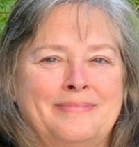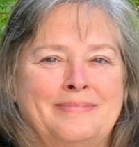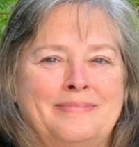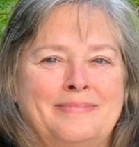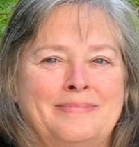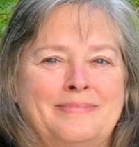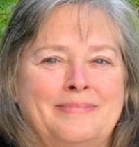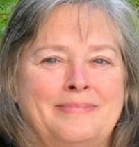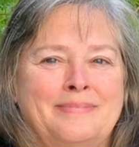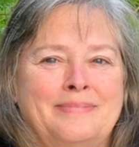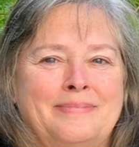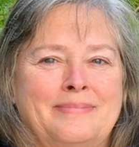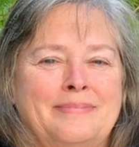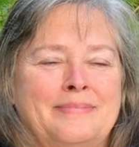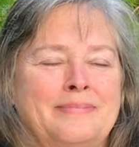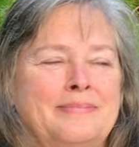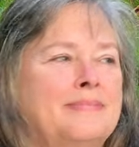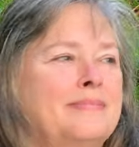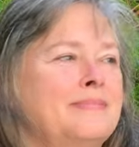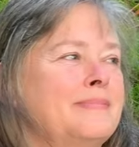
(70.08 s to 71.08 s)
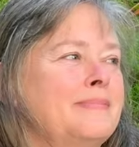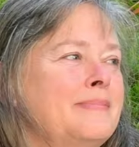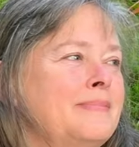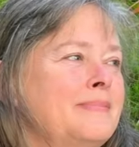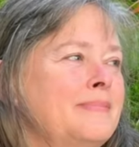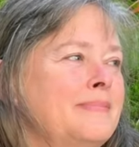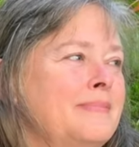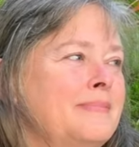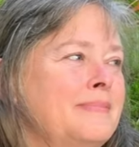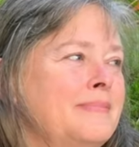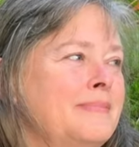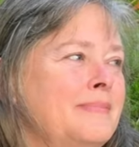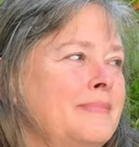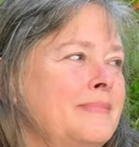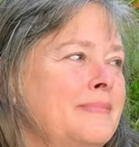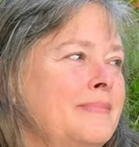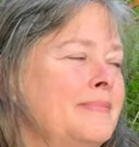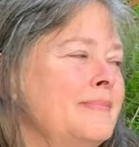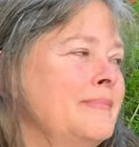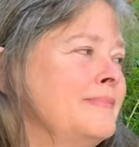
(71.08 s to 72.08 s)

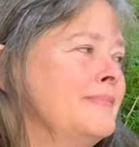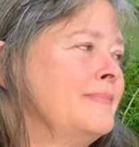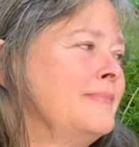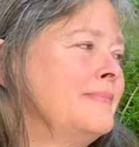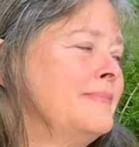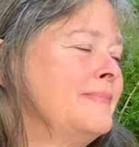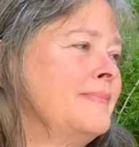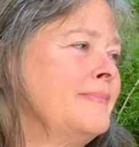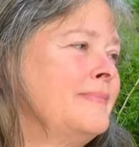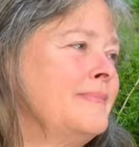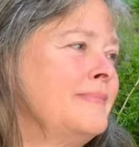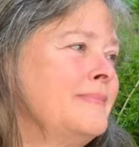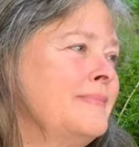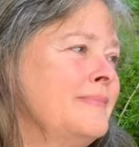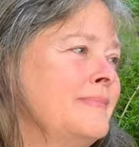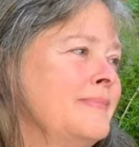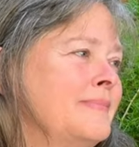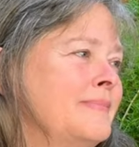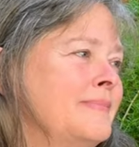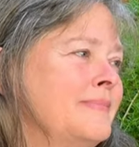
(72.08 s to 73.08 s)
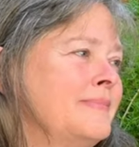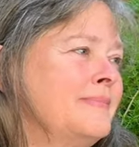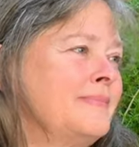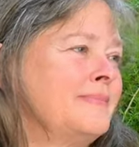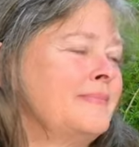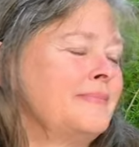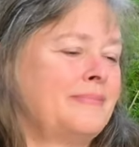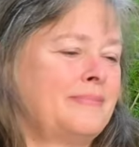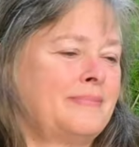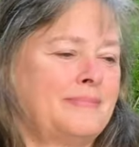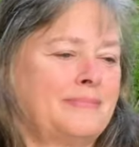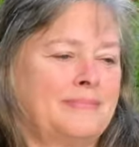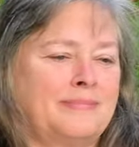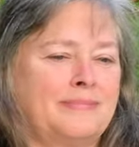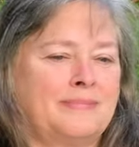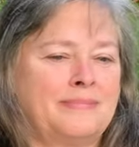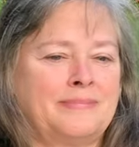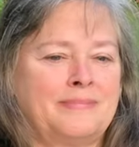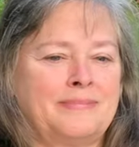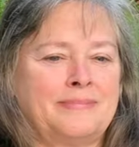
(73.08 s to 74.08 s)

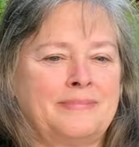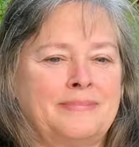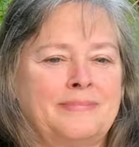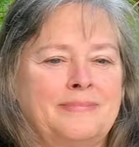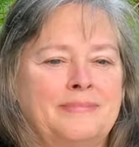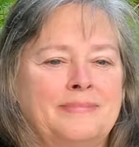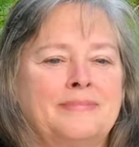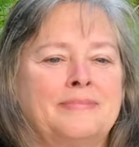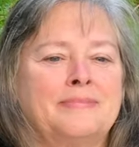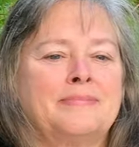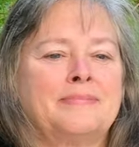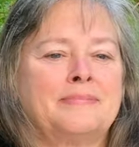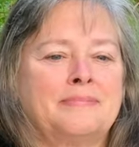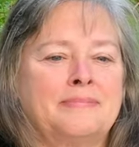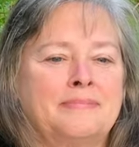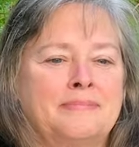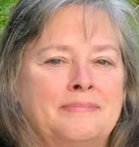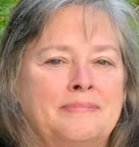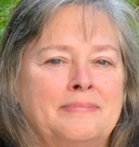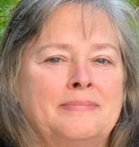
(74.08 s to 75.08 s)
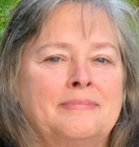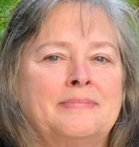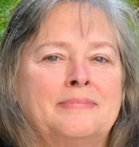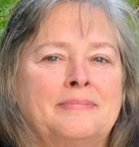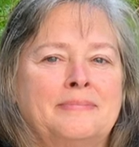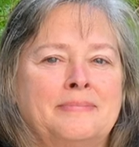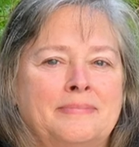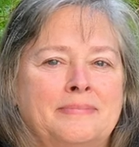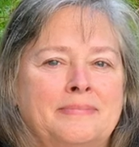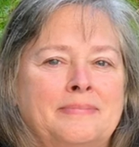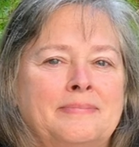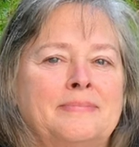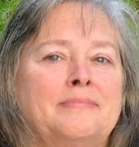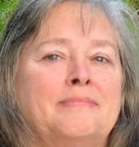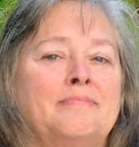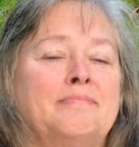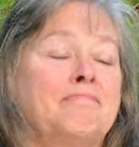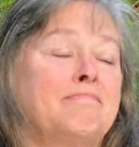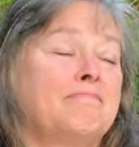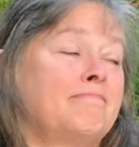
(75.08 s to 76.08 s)

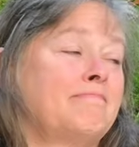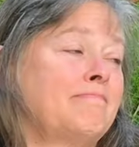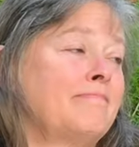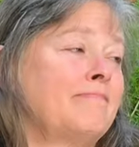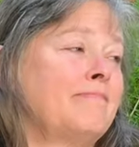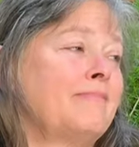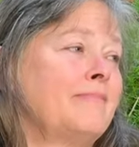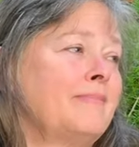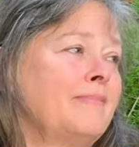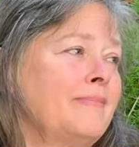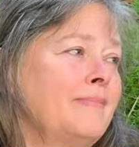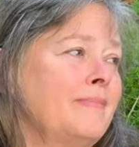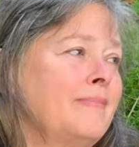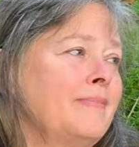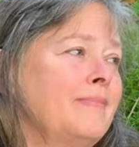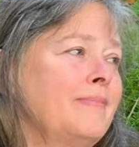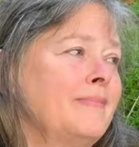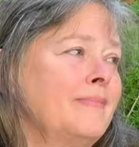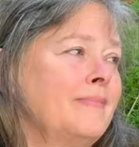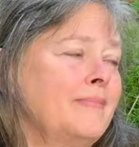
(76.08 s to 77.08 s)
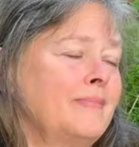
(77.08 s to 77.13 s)
[no speech]